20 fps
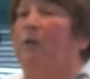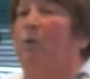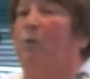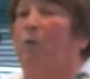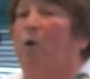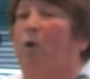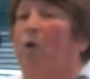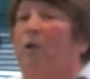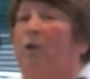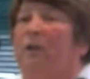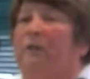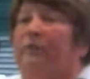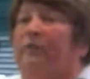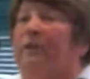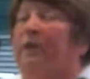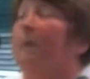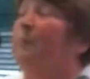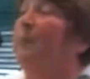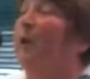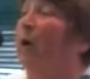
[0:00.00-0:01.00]
the role of
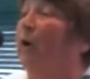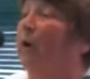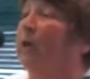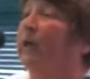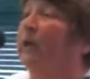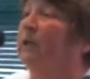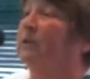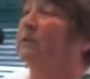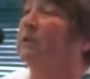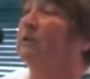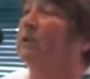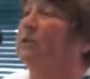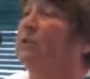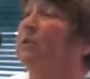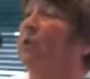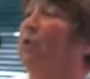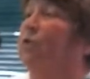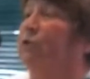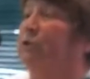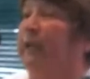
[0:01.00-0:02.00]
Americans
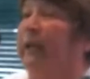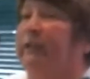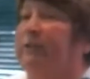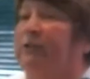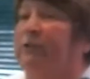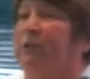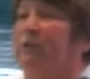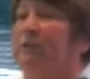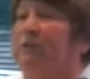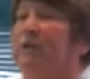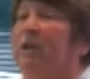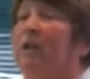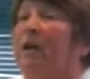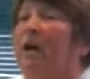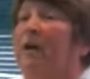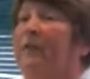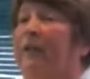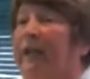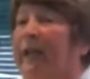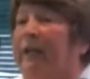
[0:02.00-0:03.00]
Associations
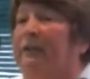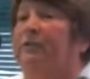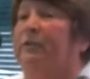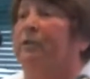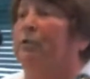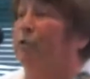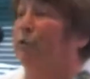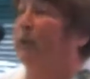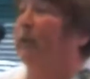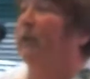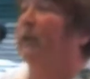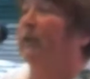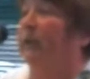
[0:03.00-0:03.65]
of the Anti-Treaty